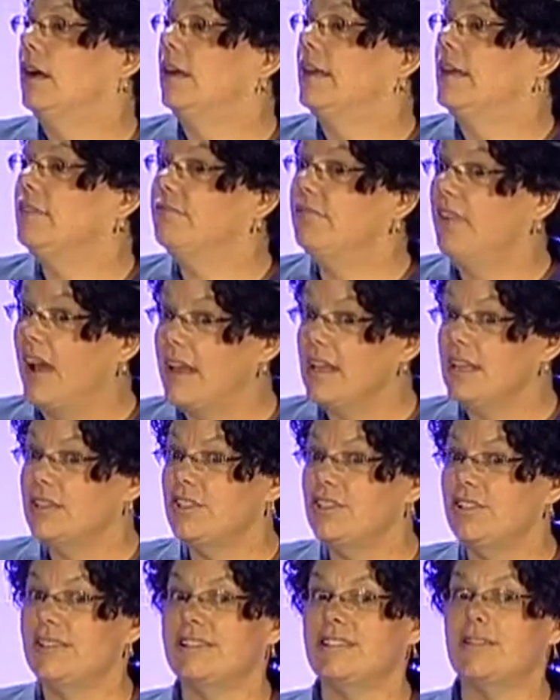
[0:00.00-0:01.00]
invited
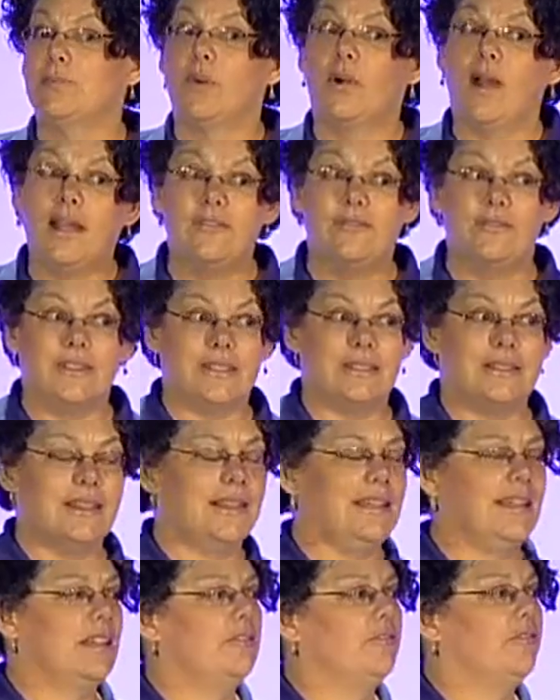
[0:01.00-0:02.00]
to this breakfast
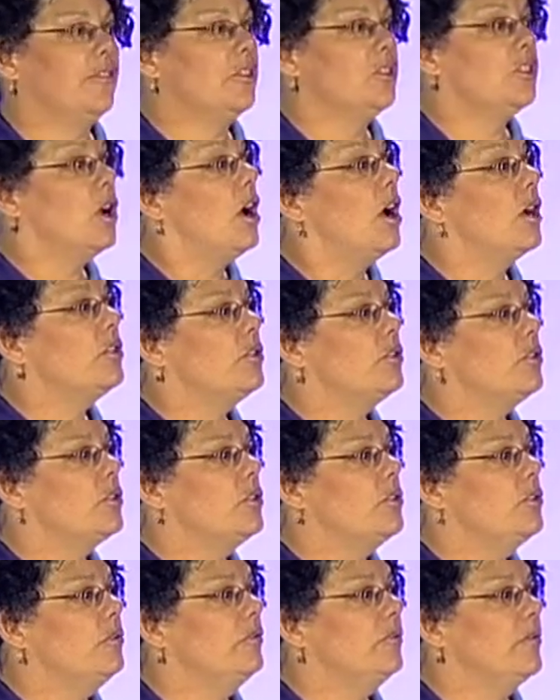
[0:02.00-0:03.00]
they give for
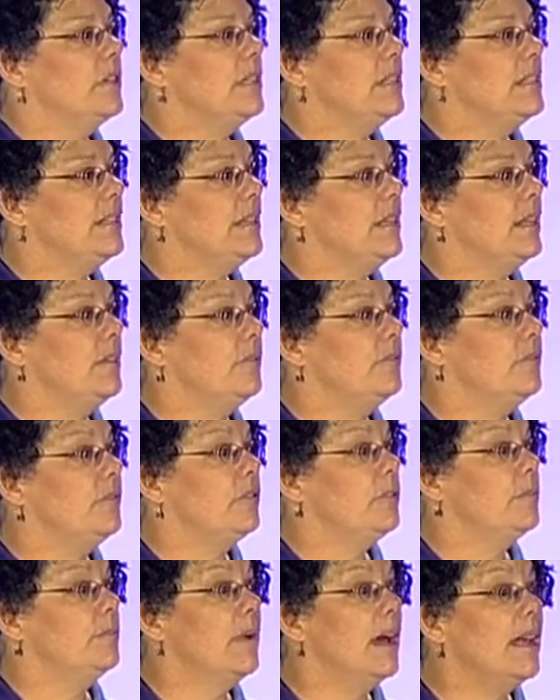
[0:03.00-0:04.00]
doctors who've
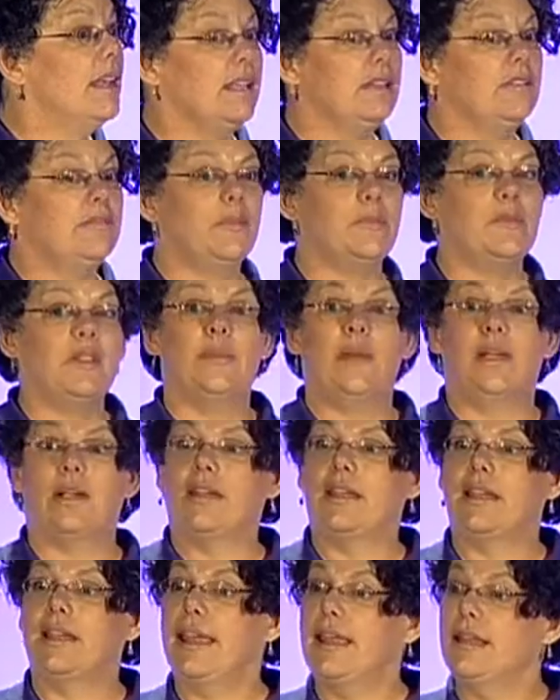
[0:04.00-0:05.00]
received money from the
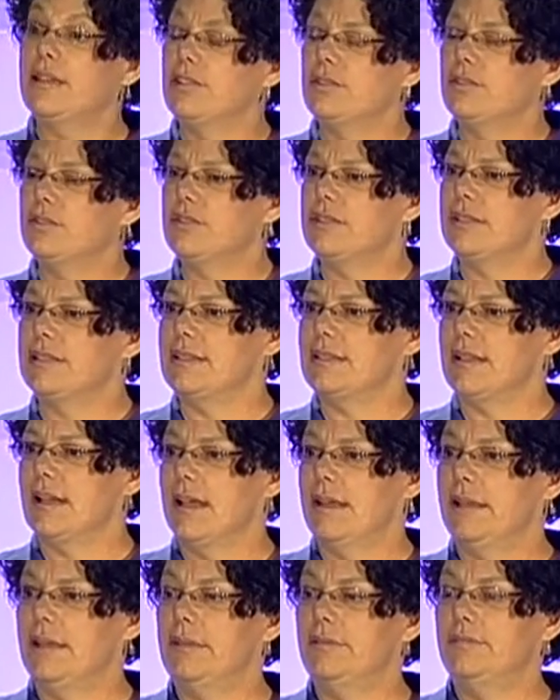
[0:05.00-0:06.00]
American Cancer
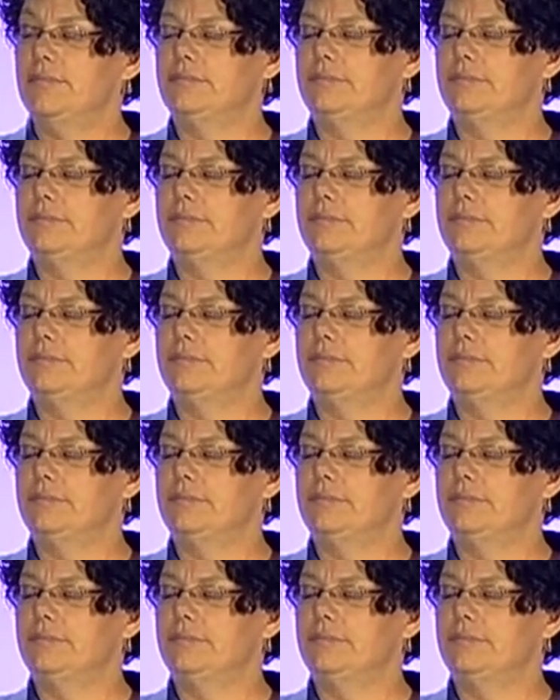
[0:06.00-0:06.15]
Society